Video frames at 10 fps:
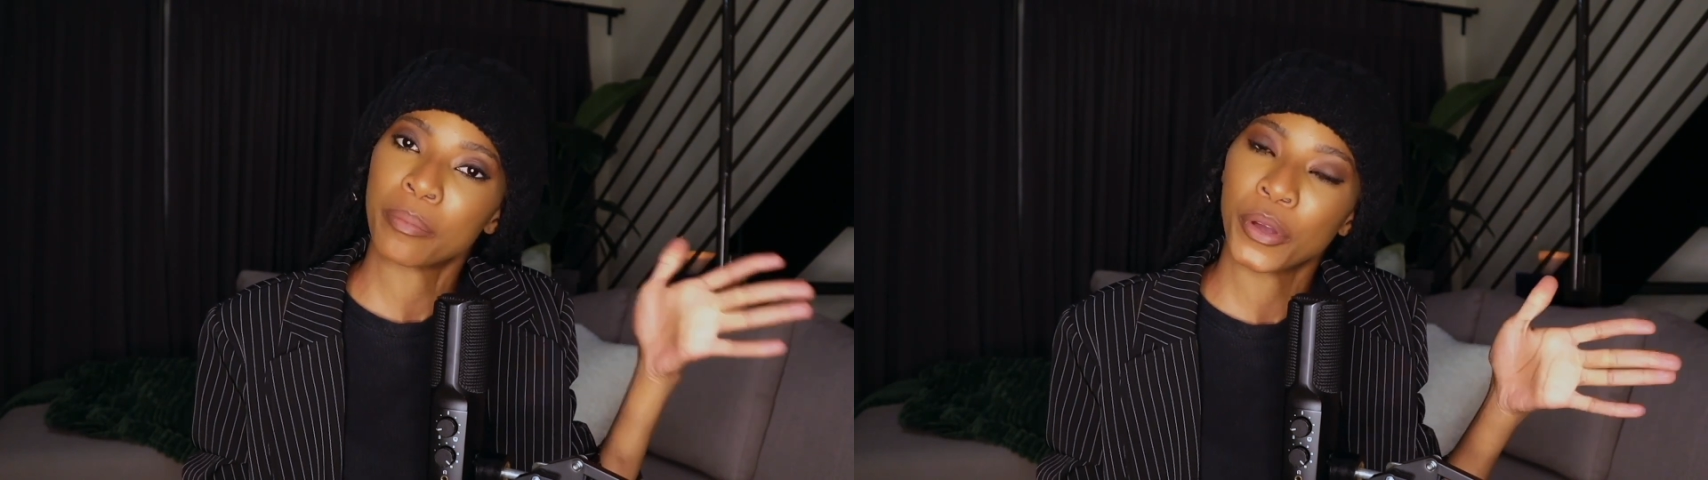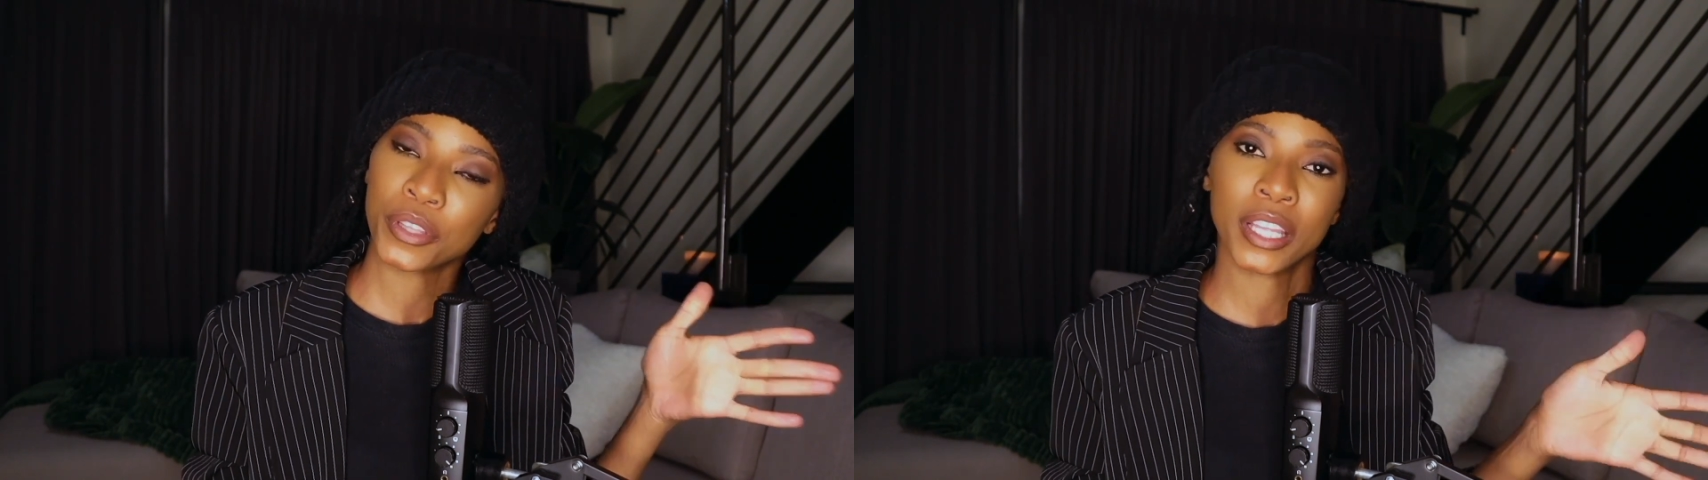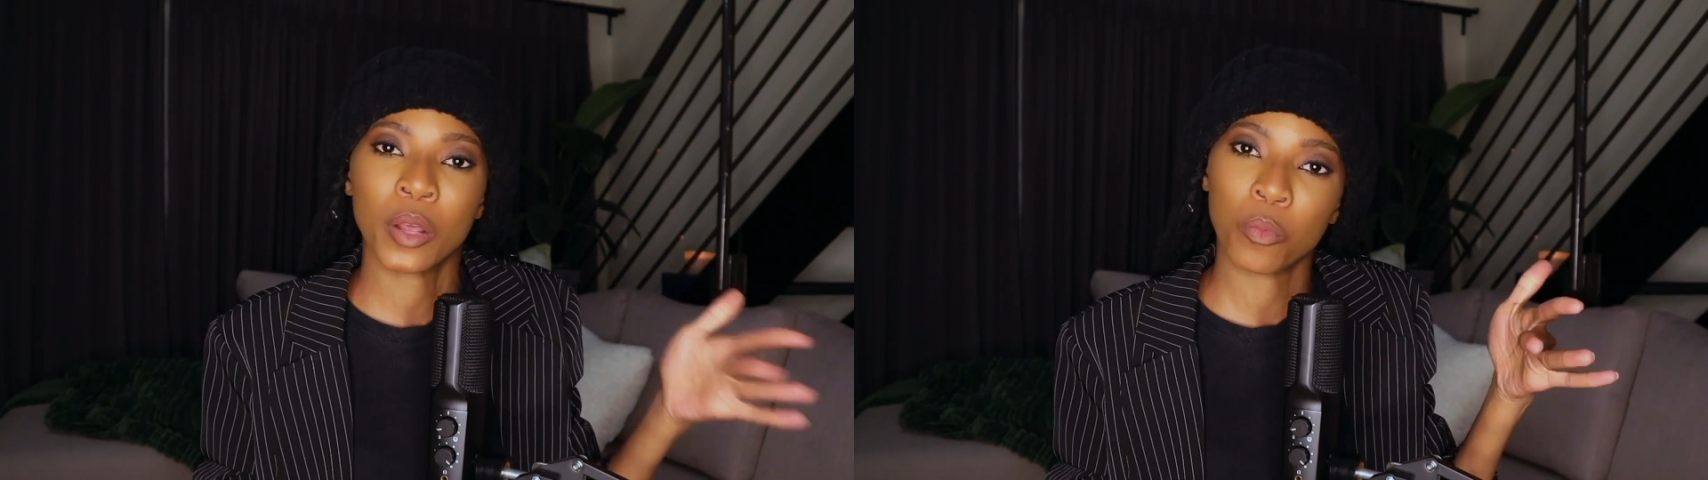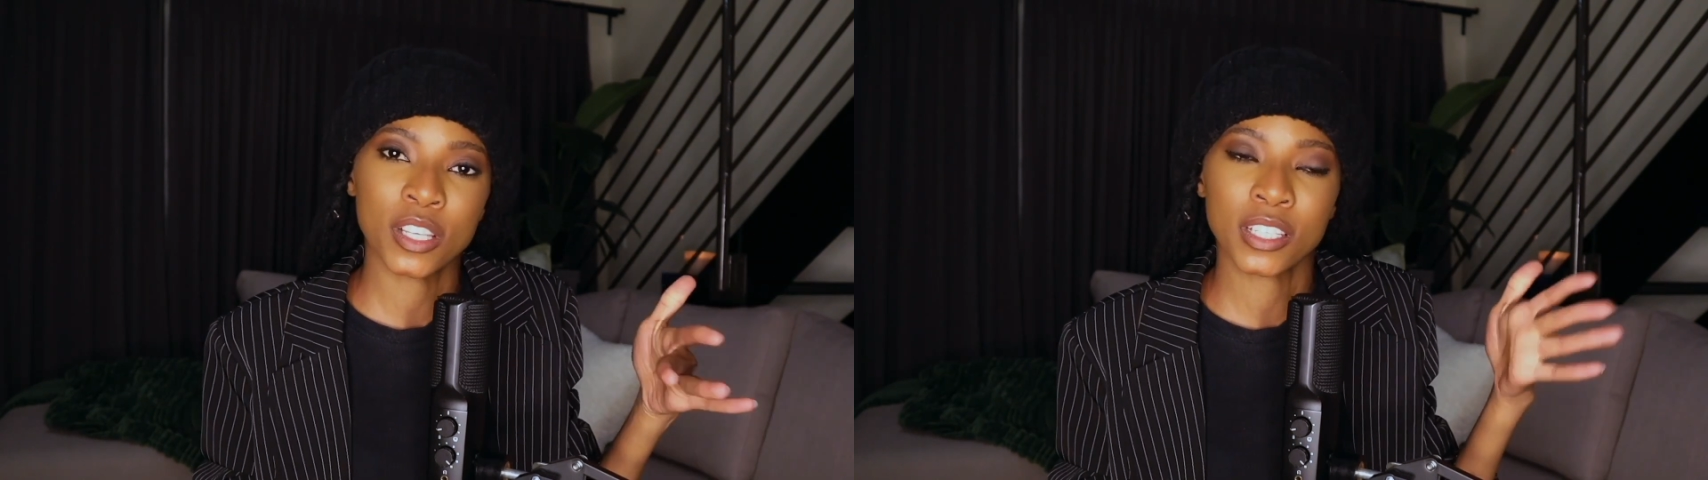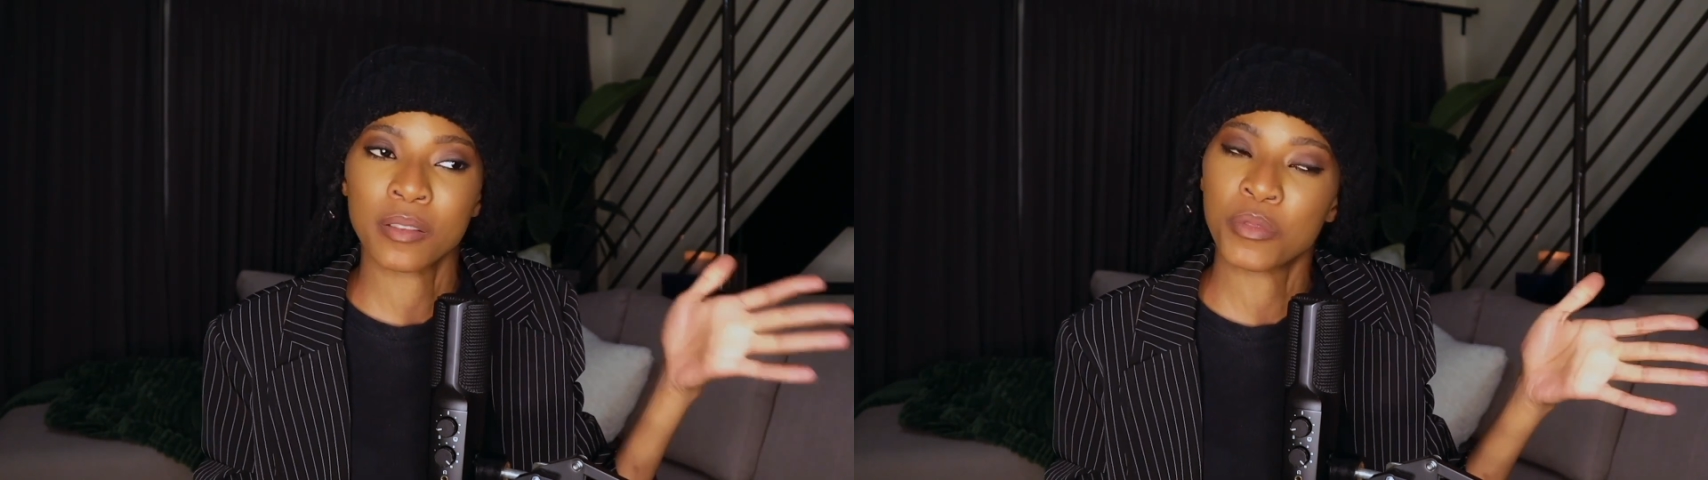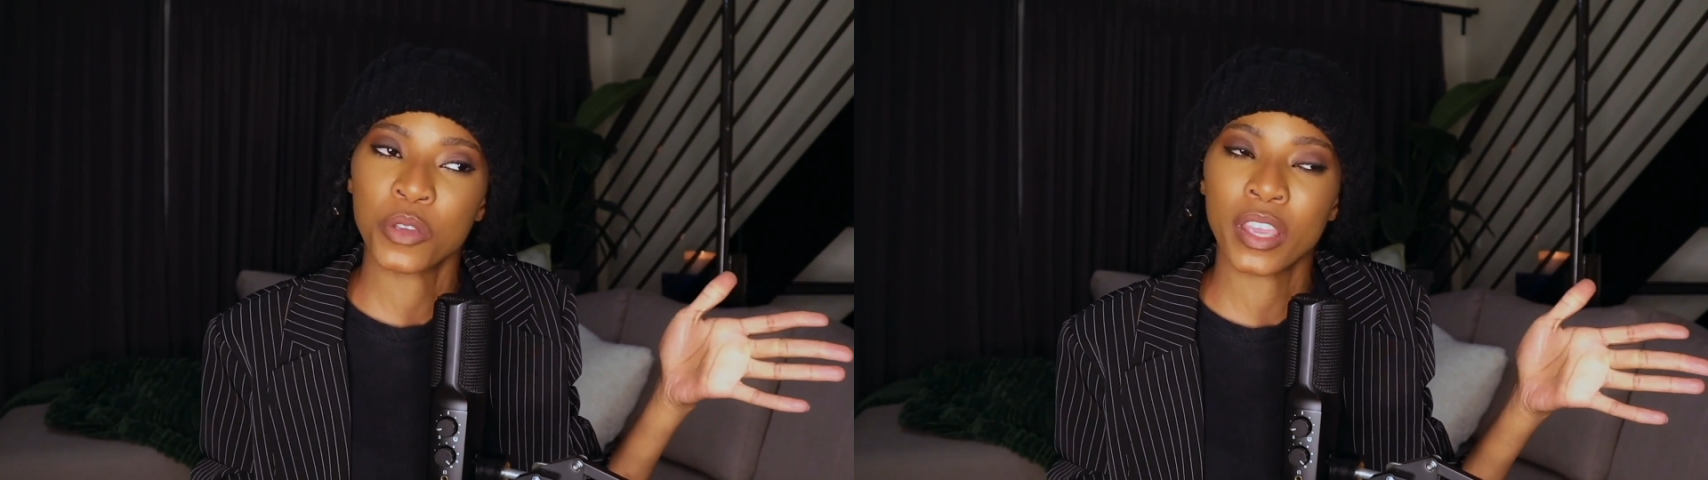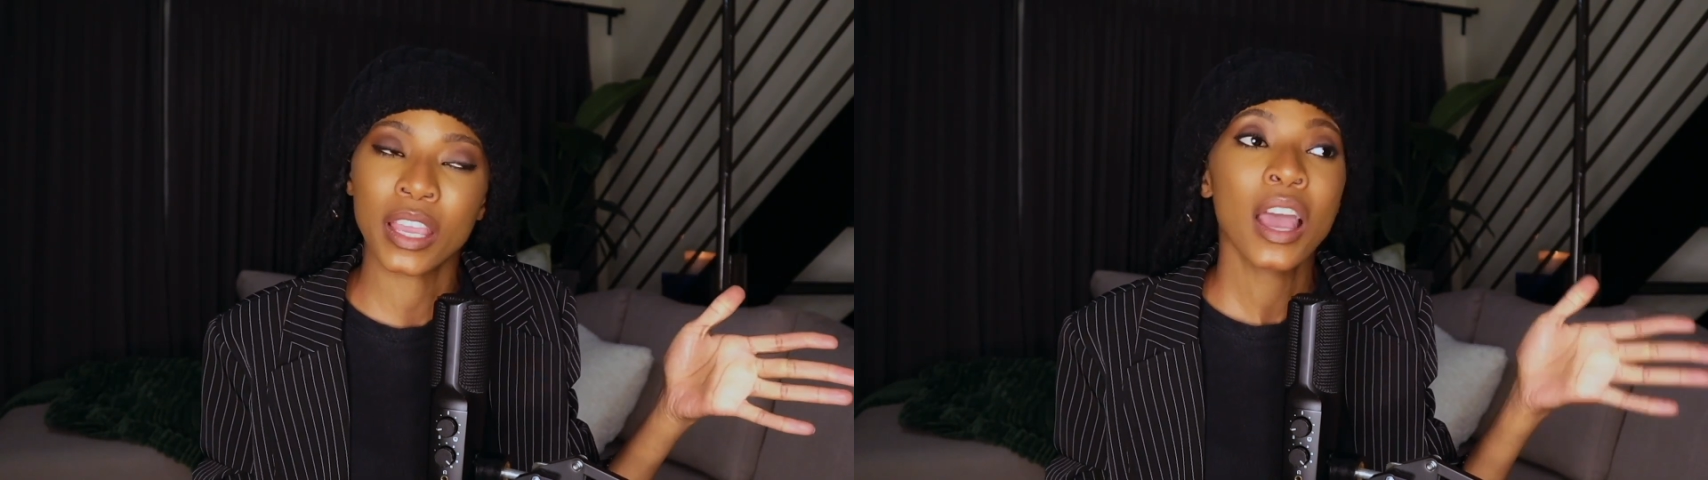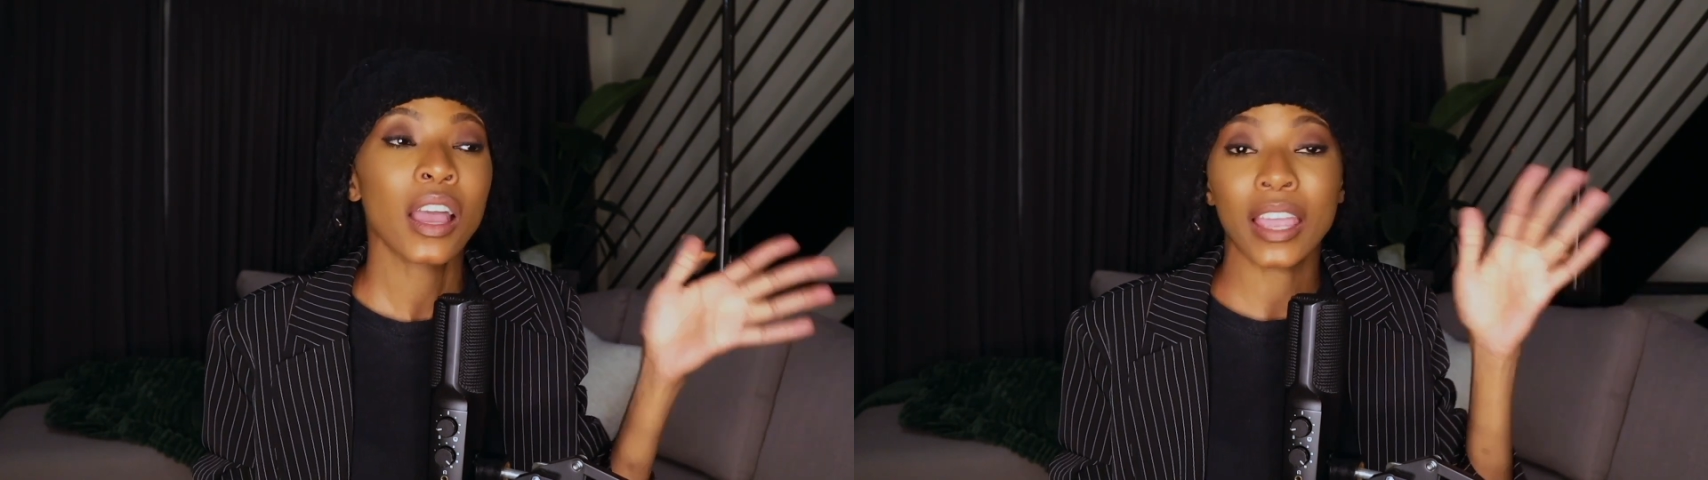book than it was in the movie.